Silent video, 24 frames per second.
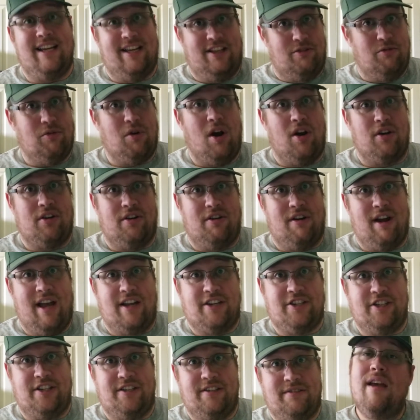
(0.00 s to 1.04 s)
in the wrong
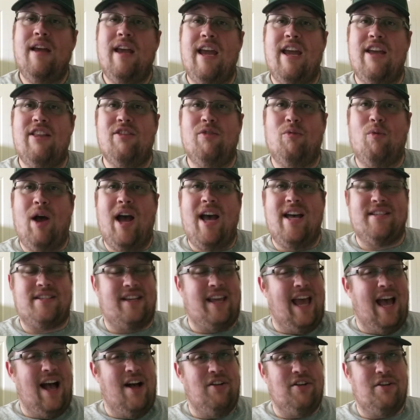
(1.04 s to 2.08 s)
direction. In the West,
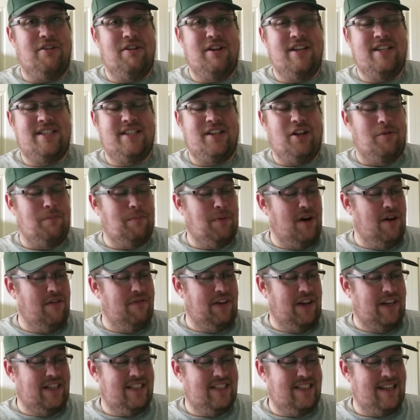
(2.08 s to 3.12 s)
Calgary still
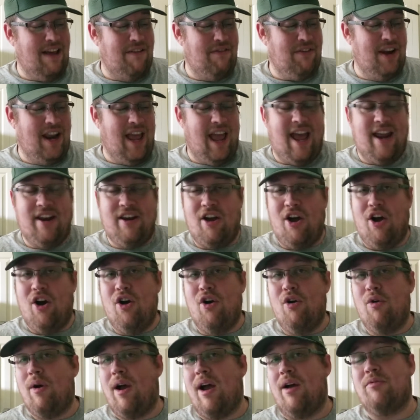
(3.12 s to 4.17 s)
perfect, 7-0,
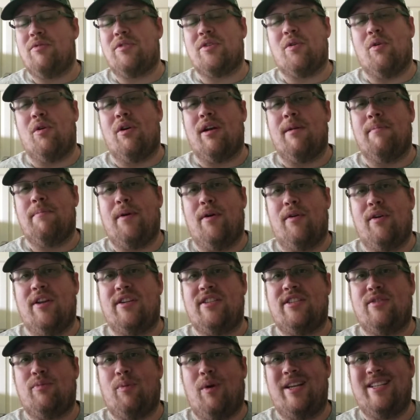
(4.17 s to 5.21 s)
outscoring
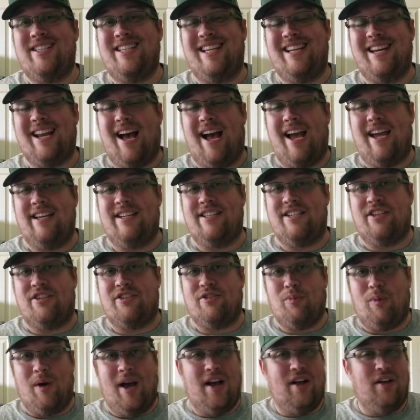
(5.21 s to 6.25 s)
opponents
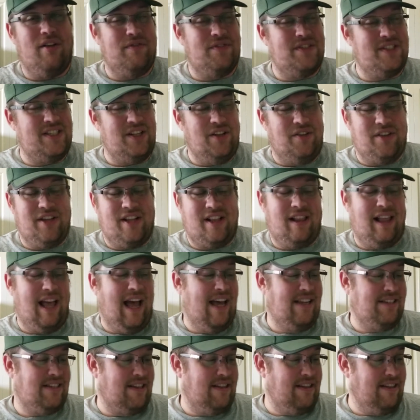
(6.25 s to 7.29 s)
29-12, still the
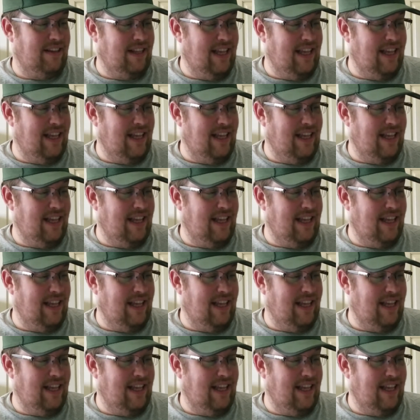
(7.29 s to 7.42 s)
class of the